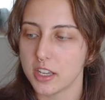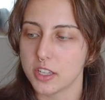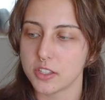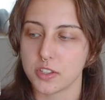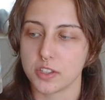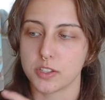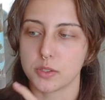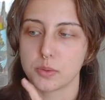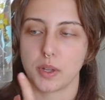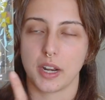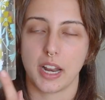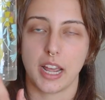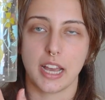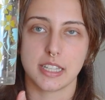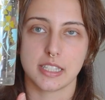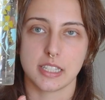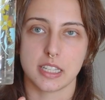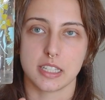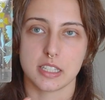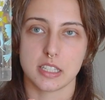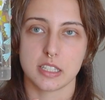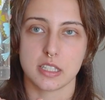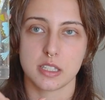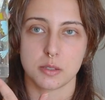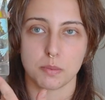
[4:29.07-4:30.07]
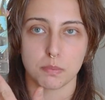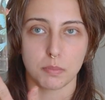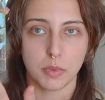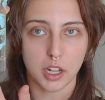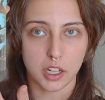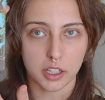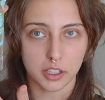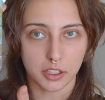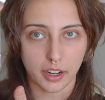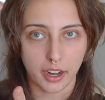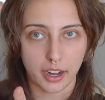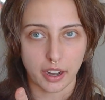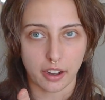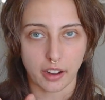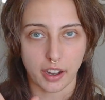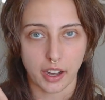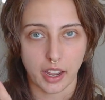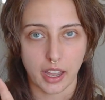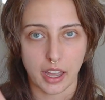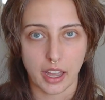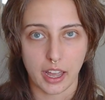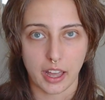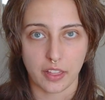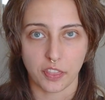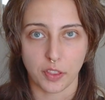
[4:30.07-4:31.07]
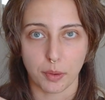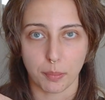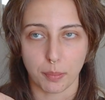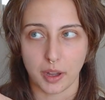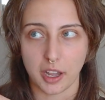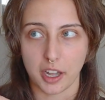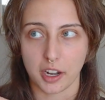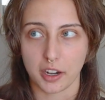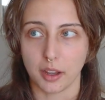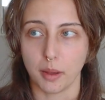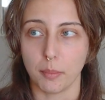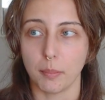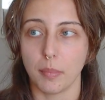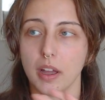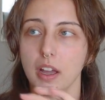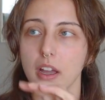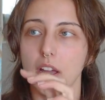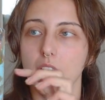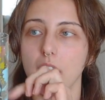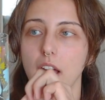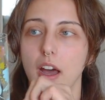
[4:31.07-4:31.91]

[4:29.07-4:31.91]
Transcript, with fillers: So this one has a smaller area at the bottom